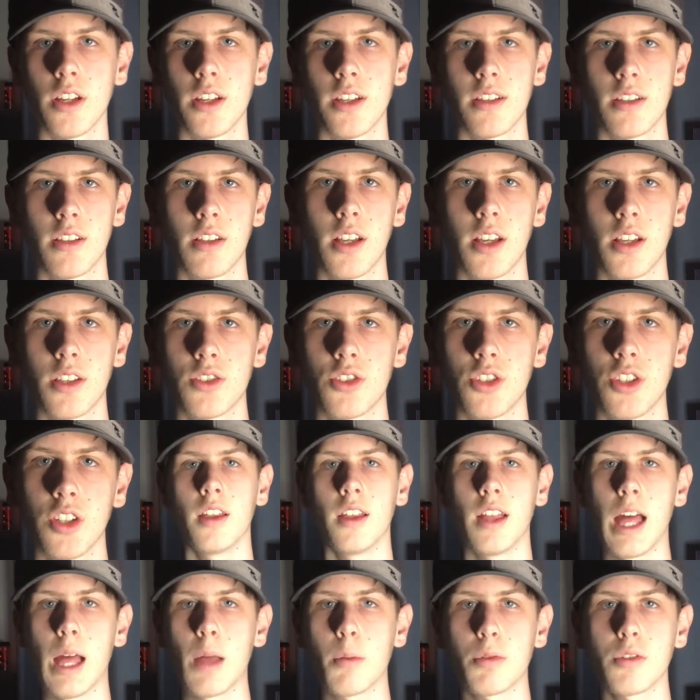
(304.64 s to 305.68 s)
as last year.
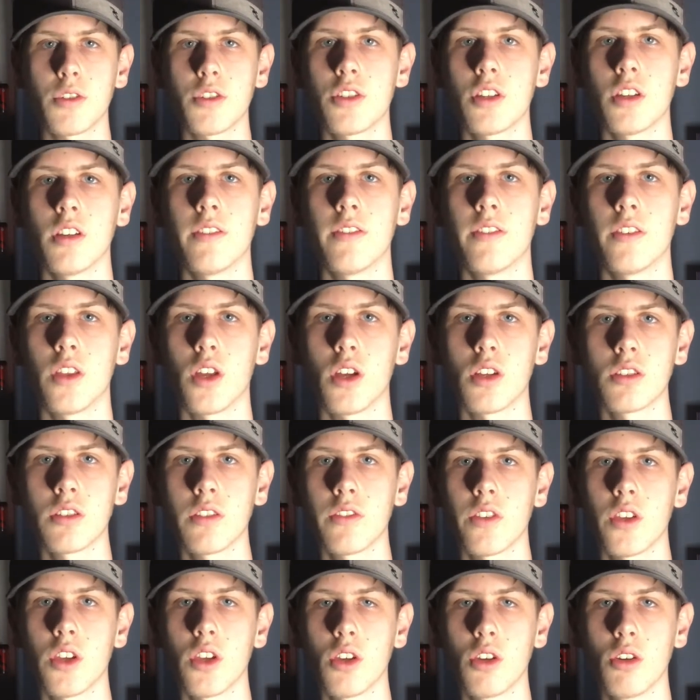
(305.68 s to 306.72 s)
Aperture, for those of
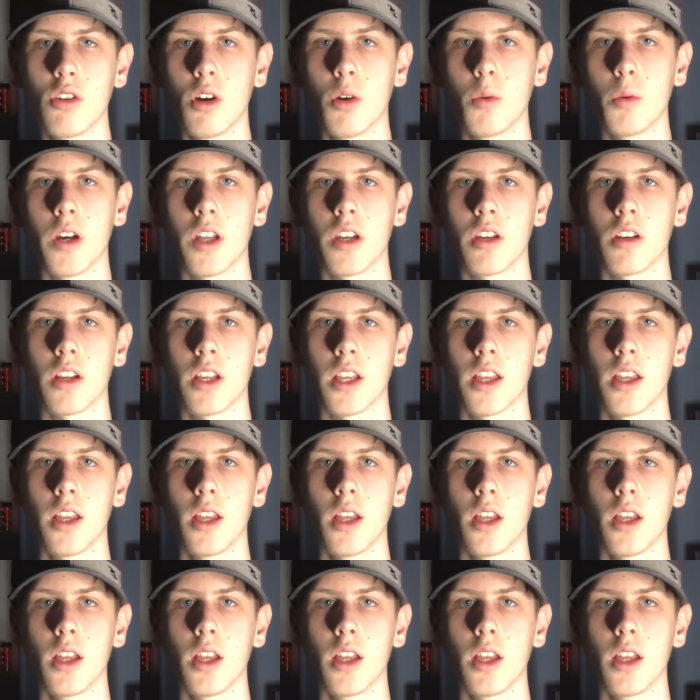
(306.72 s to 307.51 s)
you who are wondering,